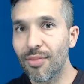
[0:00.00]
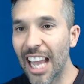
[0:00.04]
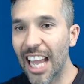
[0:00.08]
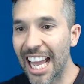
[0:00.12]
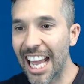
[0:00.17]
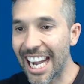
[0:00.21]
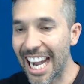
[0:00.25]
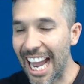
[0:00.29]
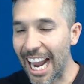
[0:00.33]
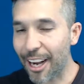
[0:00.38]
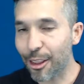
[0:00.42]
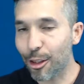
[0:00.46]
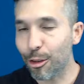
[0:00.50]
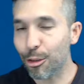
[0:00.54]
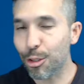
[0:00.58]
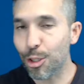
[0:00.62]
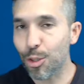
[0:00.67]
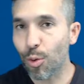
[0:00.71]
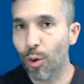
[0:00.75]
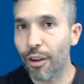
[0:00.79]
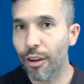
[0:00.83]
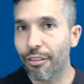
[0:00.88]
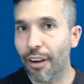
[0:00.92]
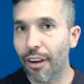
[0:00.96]
and out of those
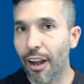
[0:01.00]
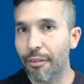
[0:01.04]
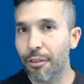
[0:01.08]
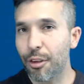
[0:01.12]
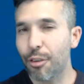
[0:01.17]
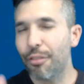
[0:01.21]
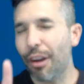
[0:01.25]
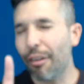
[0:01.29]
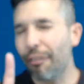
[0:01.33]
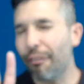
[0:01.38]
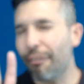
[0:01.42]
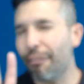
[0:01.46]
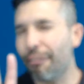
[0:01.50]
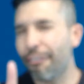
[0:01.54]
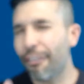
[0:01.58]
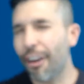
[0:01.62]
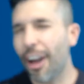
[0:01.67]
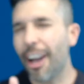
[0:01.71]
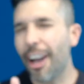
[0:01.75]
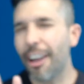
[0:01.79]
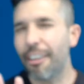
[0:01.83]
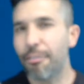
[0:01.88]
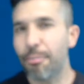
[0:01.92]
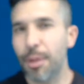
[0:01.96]
25 you found
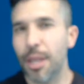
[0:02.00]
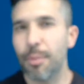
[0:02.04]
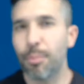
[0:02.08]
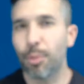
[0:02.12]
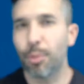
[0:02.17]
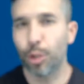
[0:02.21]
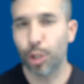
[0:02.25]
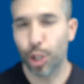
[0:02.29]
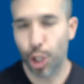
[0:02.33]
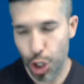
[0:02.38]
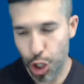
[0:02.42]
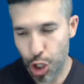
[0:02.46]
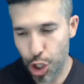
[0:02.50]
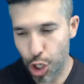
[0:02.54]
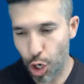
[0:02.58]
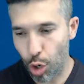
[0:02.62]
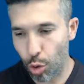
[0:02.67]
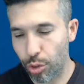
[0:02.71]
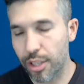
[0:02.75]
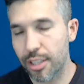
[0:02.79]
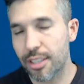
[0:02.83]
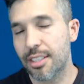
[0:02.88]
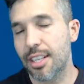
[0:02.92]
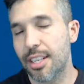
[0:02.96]
5 people to
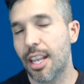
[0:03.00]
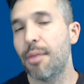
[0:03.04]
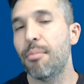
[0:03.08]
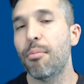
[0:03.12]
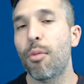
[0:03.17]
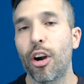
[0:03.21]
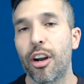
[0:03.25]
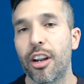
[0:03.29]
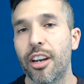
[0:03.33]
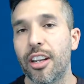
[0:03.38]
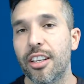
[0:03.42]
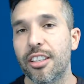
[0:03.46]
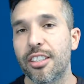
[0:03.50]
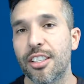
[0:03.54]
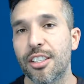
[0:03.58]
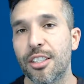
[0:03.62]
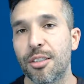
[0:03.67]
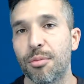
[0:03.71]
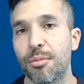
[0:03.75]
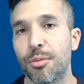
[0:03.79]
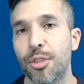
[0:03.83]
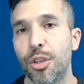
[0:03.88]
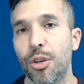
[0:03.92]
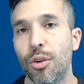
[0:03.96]
show the same marketing
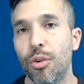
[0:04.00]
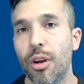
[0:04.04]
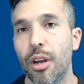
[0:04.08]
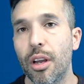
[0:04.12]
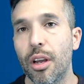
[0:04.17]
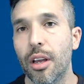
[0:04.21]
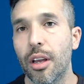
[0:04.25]
system to,